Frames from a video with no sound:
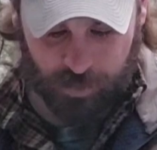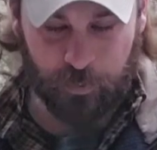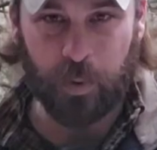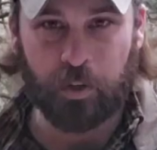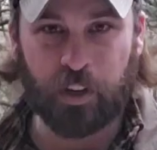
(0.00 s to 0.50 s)

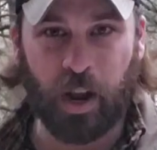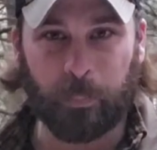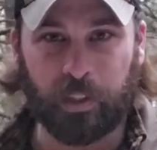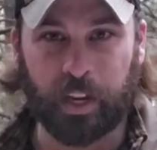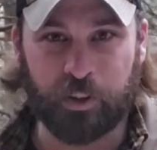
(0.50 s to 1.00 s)
too much
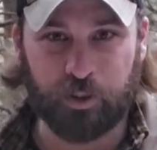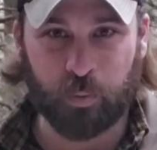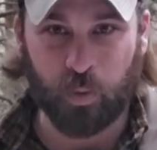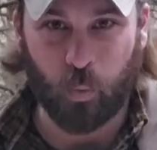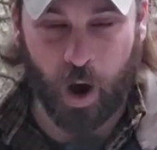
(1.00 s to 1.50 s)
complication
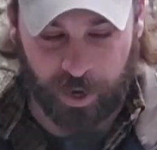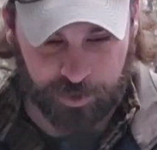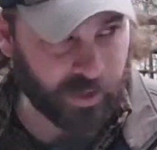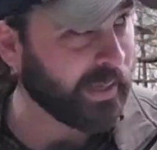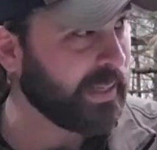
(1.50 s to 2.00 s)
with a
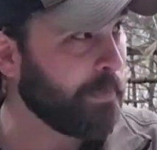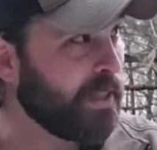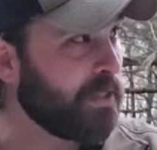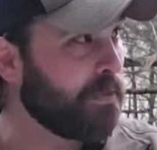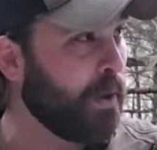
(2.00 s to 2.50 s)
watch. I like it to be
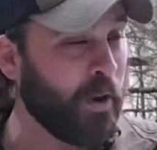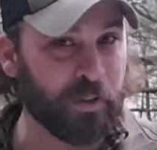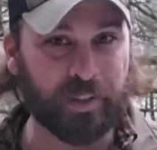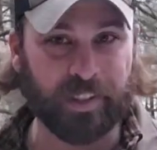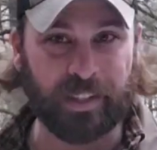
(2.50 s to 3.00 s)
small,
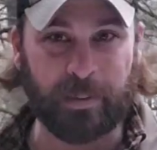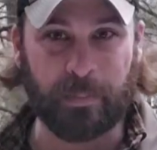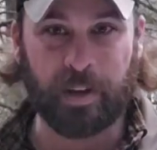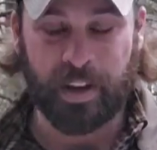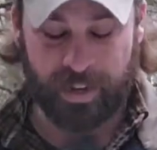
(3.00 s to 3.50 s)
slim,